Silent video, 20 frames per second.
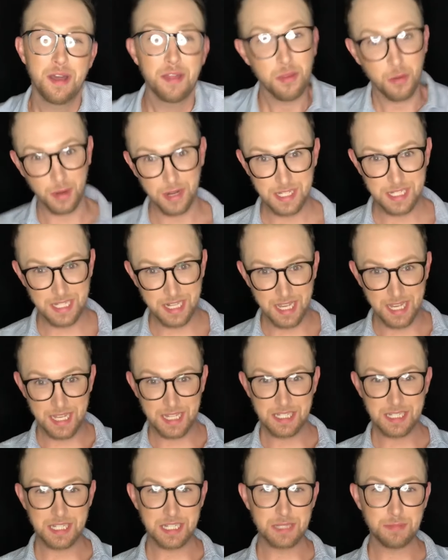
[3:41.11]
the reason
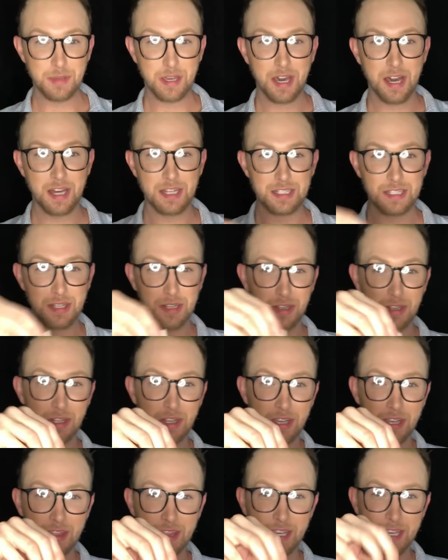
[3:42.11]
is because
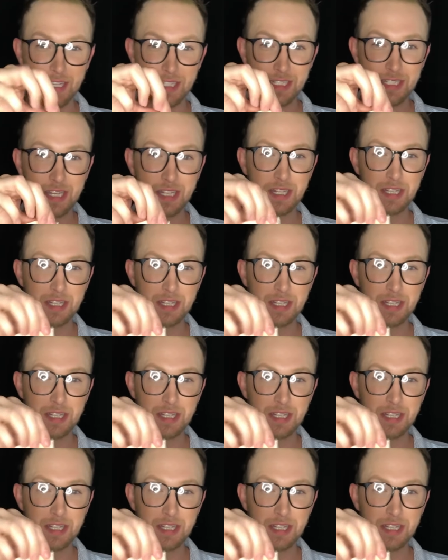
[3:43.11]
look at this.